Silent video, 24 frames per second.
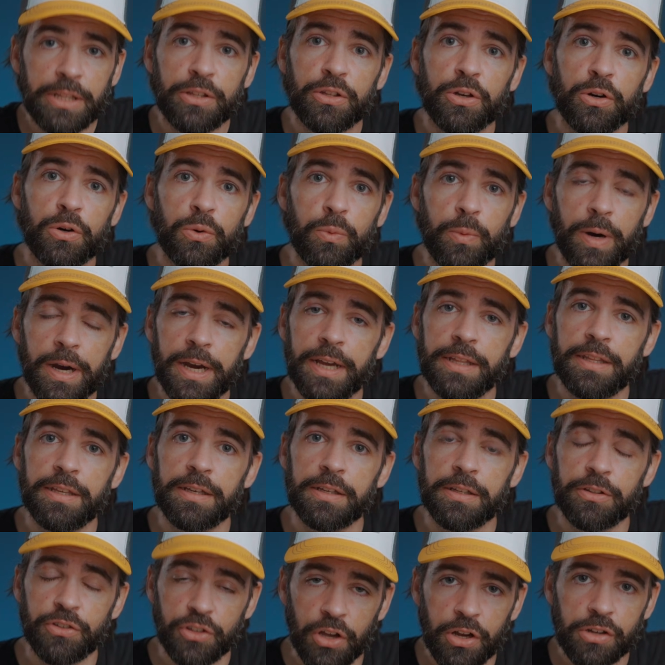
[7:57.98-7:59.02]
know why
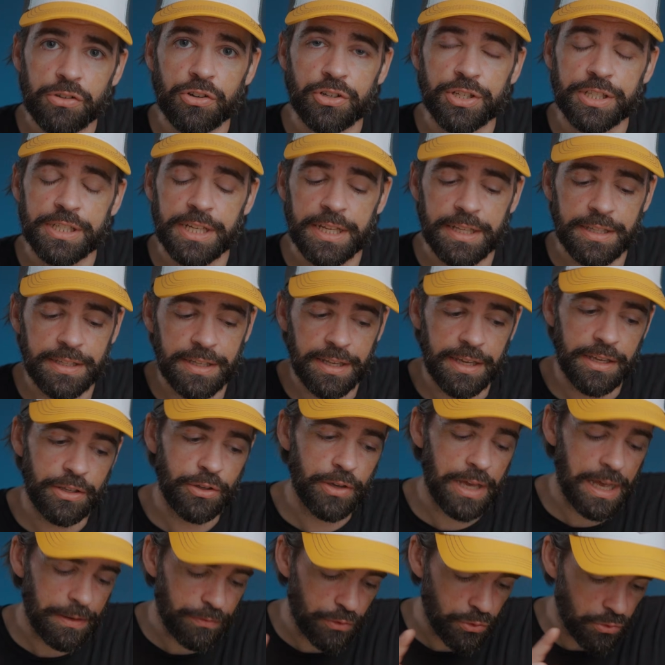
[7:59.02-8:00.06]
the doctor said that
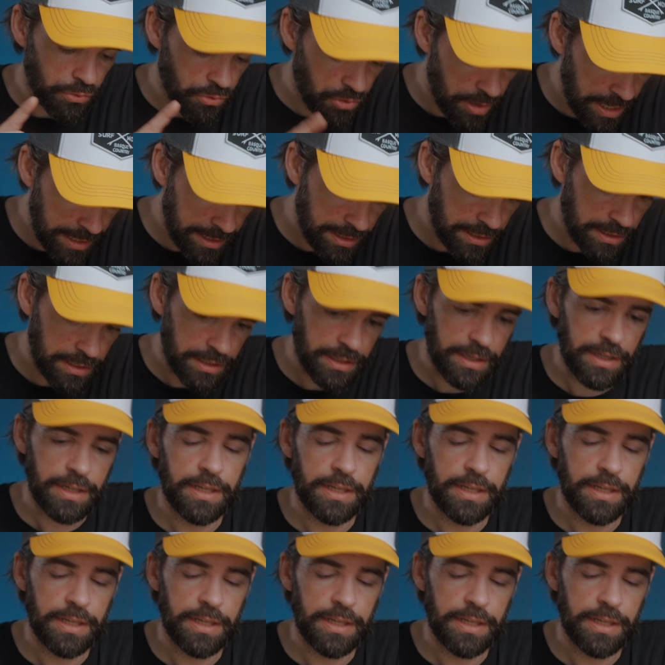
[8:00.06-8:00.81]
you have to rest.